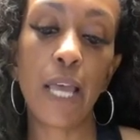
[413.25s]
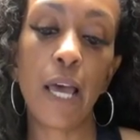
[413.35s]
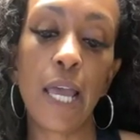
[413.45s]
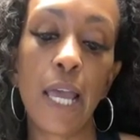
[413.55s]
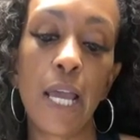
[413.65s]

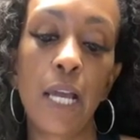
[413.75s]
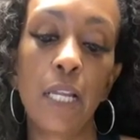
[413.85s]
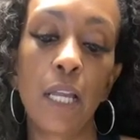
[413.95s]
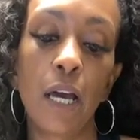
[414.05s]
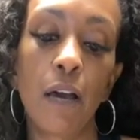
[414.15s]

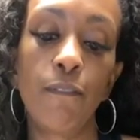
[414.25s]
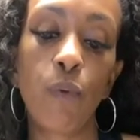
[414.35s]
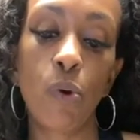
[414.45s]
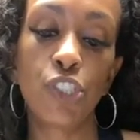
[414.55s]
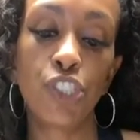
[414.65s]
and
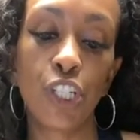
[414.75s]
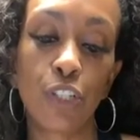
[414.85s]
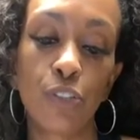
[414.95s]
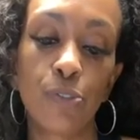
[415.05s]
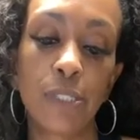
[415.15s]
4
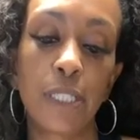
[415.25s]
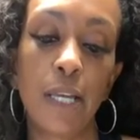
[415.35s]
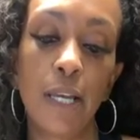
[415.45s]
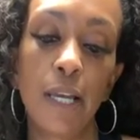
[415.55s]
sugars